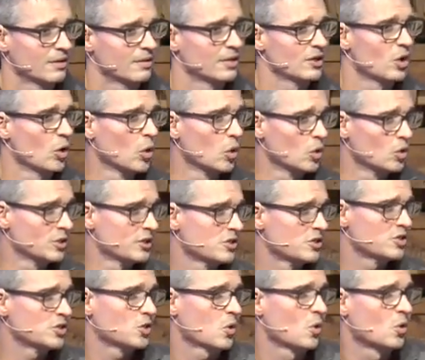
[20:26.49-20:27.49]
the old
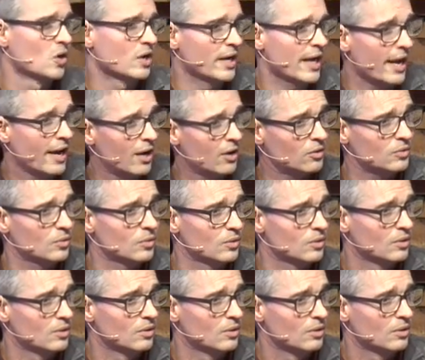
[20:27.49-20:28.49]
is torn out
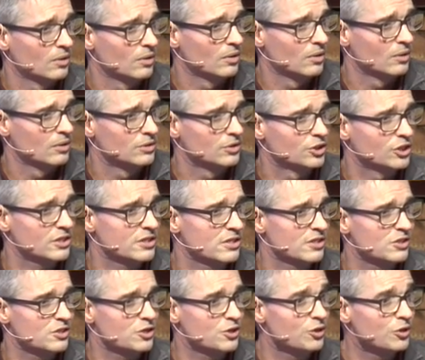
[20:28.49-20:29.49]
just
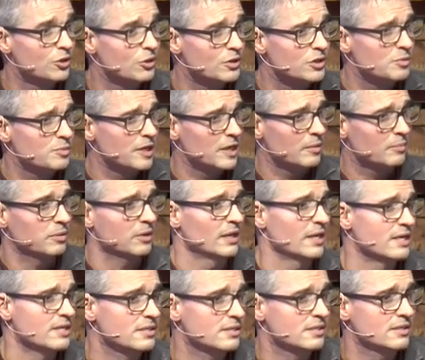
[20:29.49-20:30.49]
as the new is being
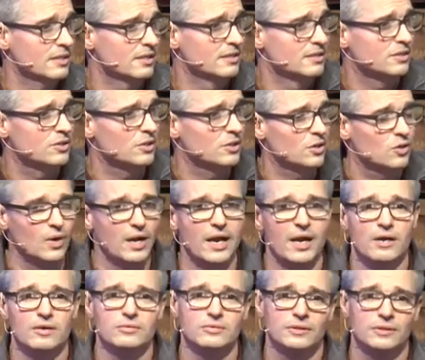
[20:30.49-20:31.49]
placed into the
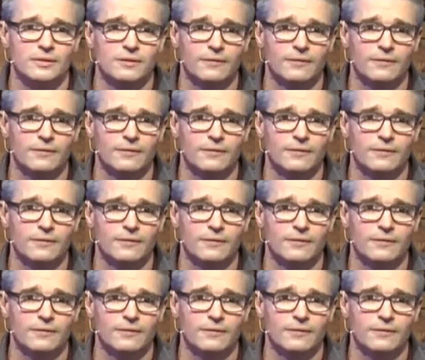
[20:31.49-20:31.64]
ground.